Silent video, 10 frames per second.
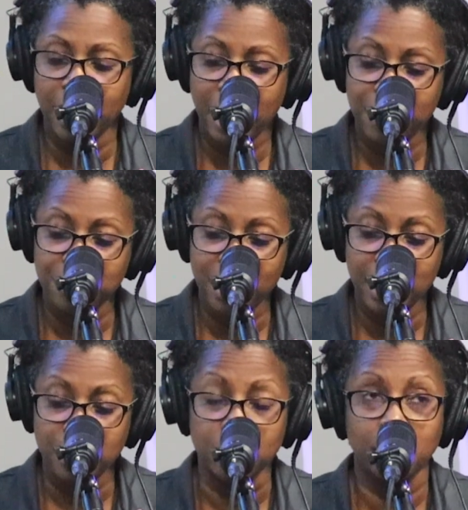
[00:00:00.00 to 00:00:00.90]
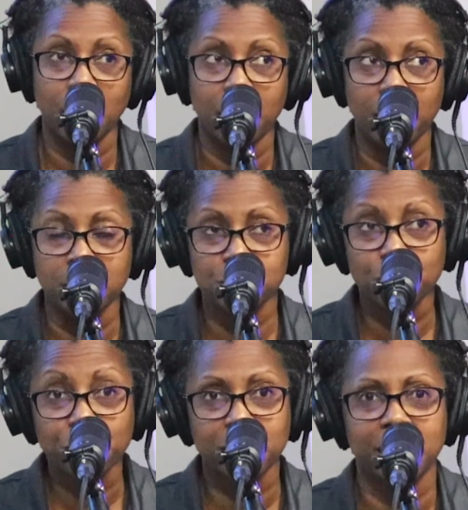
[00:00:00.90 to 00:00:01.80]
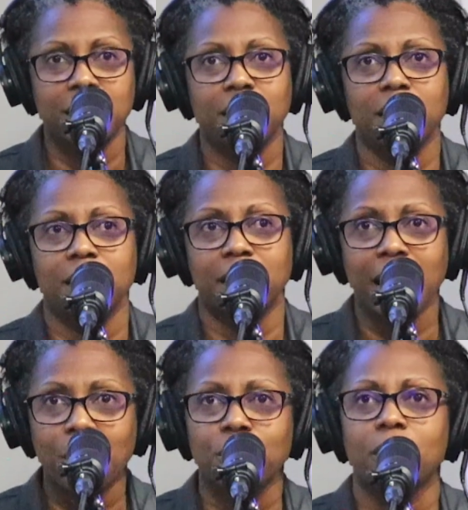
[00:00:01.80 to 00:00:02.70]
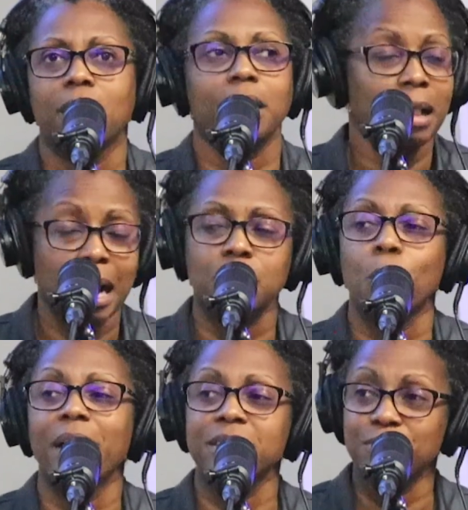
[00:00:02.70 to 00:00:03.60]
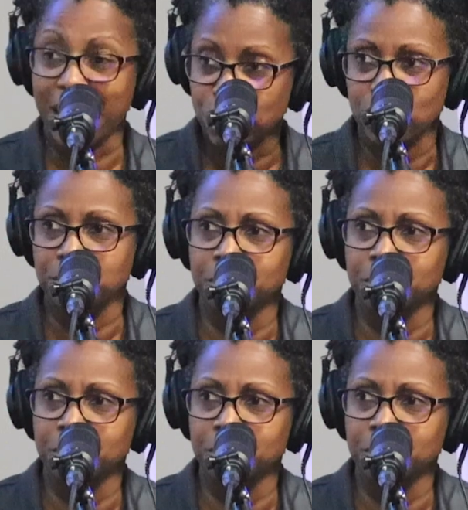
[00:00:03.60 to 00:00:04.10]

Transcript: and then circulating in a counterclockwise fashion.